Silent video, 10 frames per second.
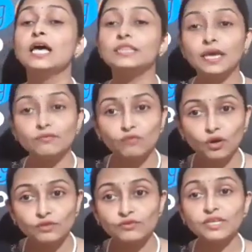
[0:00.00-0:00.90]
then what
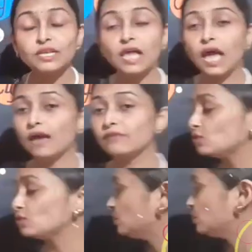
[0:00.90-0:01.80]
we'll have to
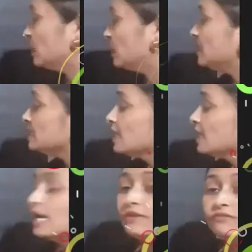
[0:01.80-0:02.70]
do is
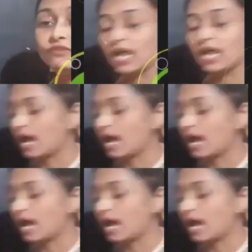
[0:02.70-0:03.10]
we will have